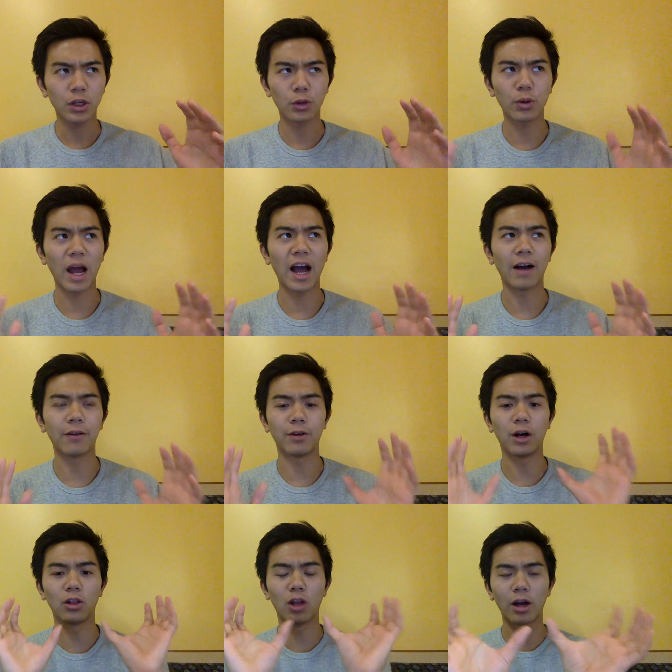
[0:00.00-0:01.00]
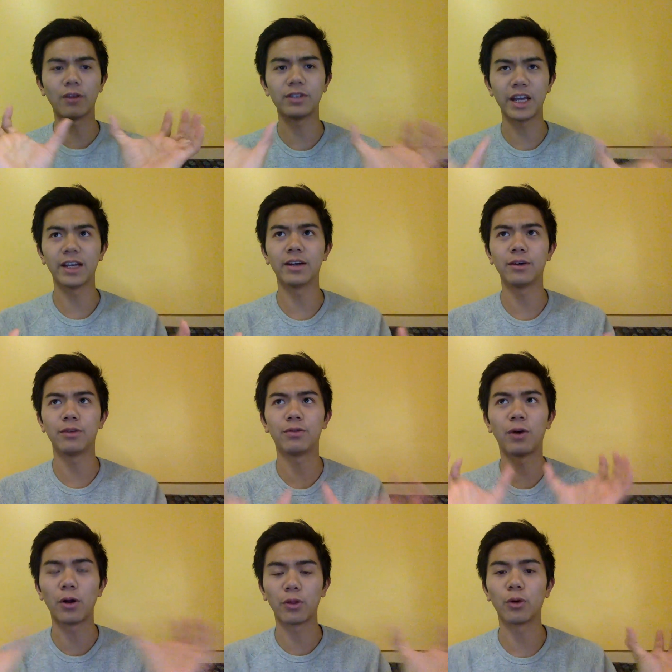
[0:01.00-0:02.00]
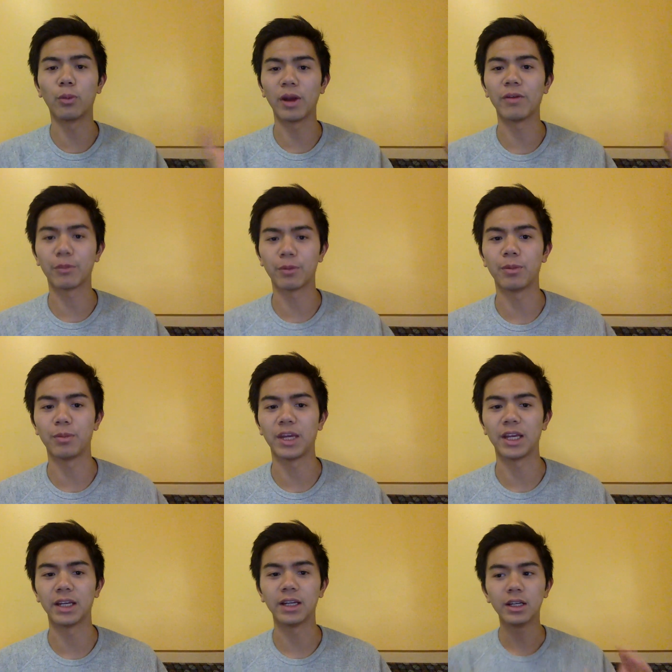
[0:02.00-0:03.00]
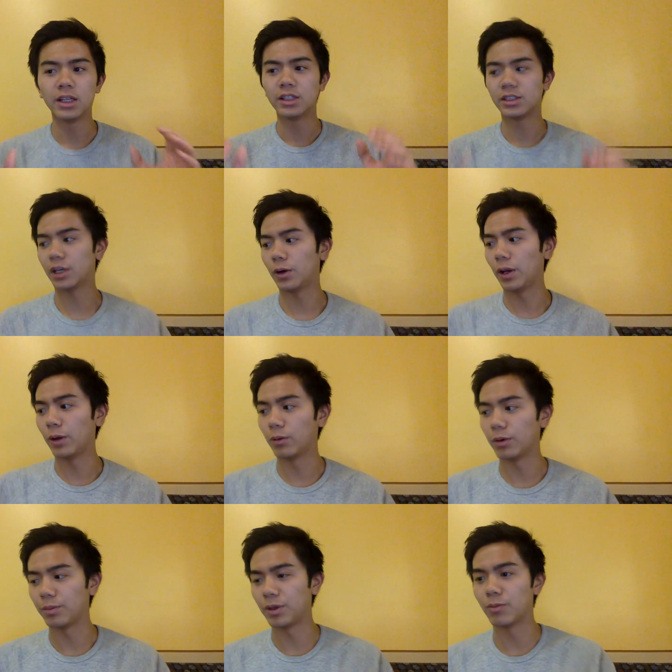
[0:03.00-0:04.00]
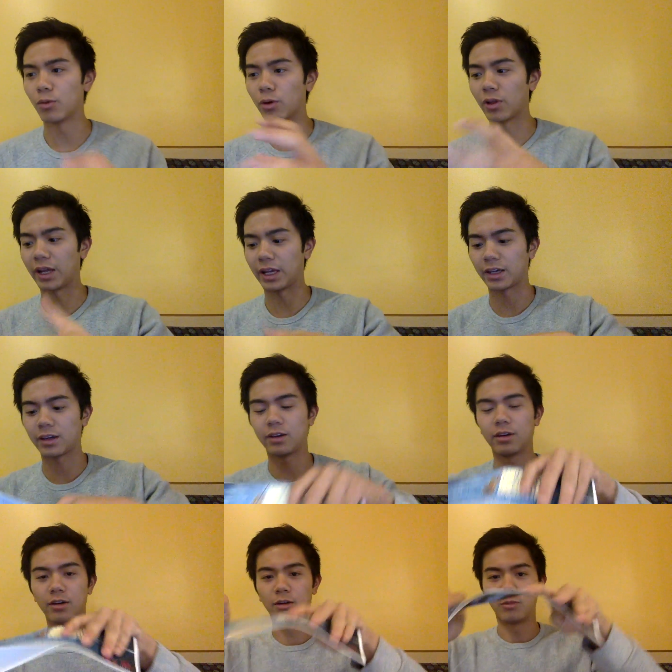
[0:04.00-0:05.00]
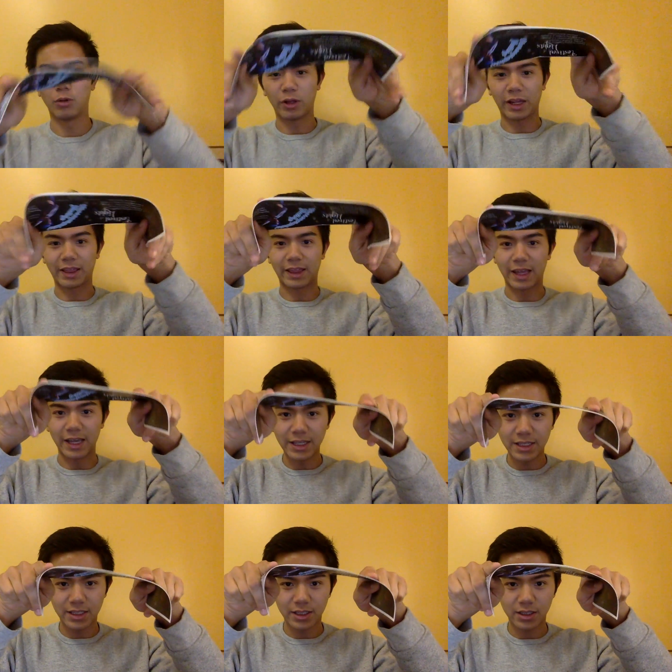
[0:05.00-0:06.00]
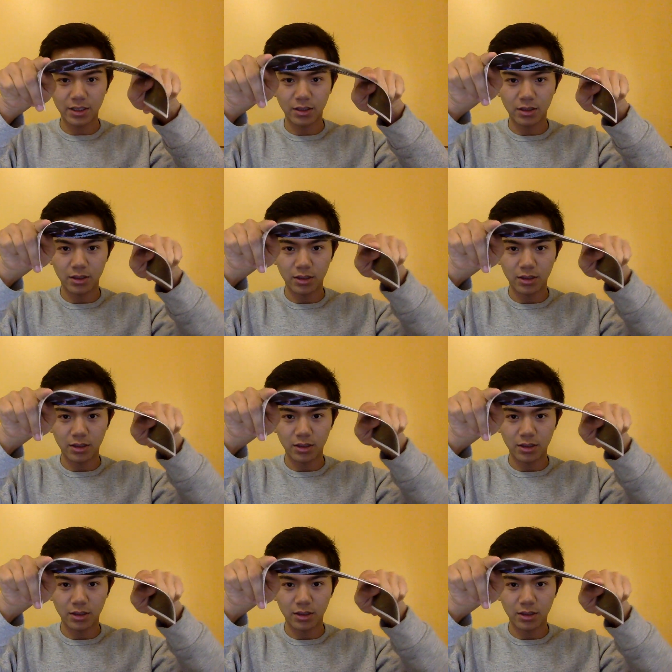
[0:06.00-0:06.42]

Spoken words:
you'd have a lot of data farther away from the mean. So it would be more like this,